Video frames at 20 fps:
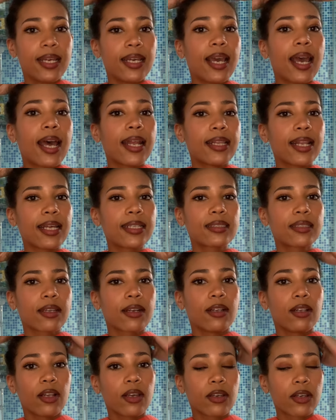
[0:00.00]
and that's going to
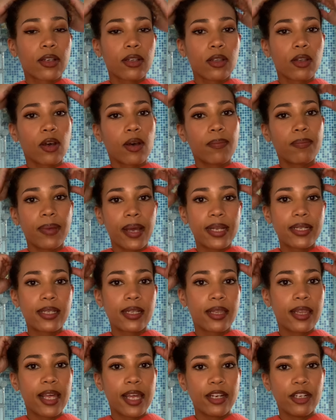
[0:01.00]
look a lot better
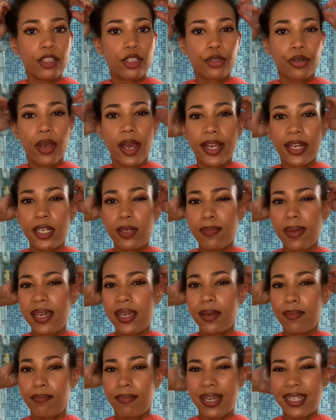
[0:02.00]
than trying to make
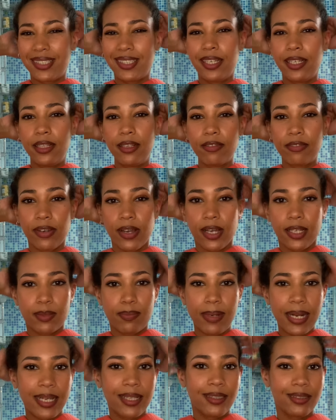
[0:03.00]
it messy in the first
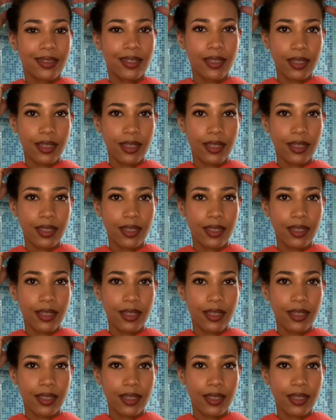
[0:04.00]
place.